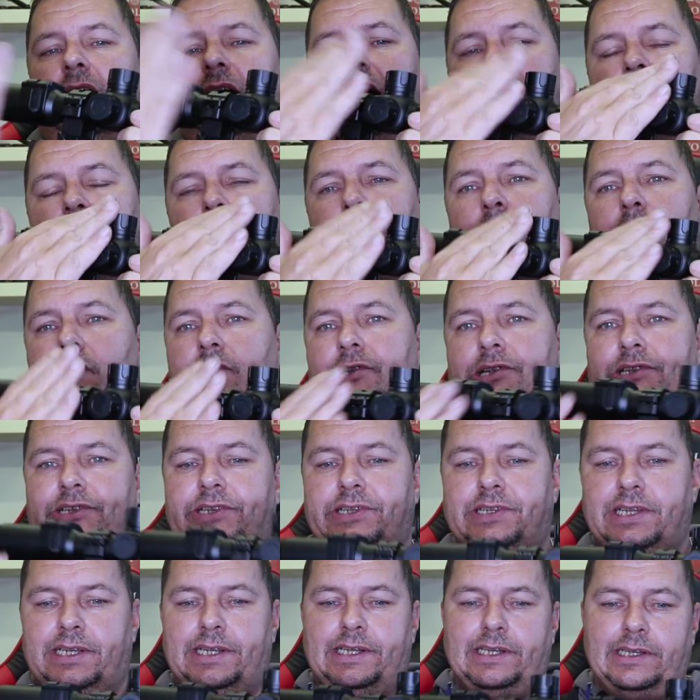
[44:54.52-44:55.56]
I
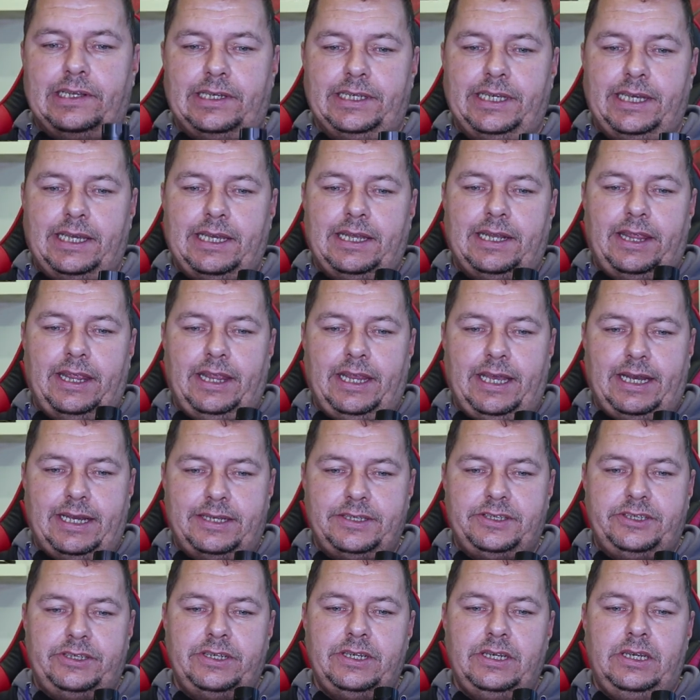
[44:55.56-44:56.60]
personally like
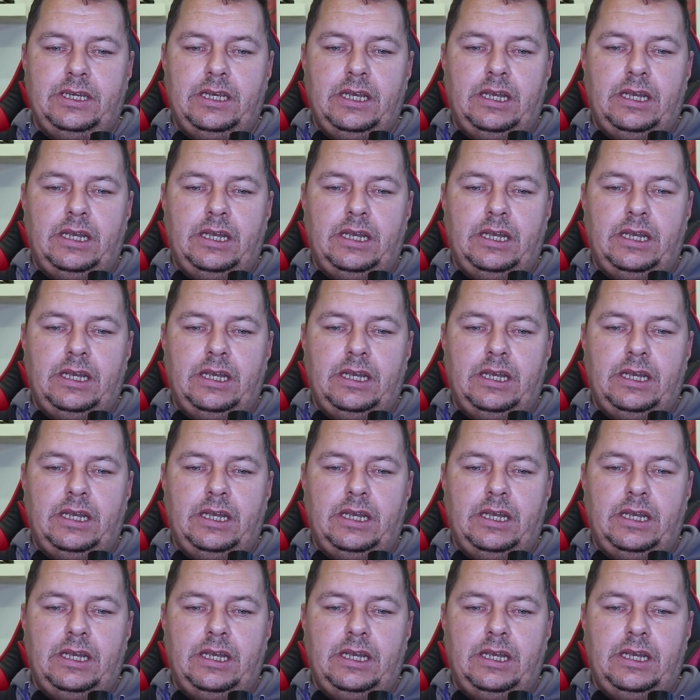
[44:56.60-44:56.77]
that.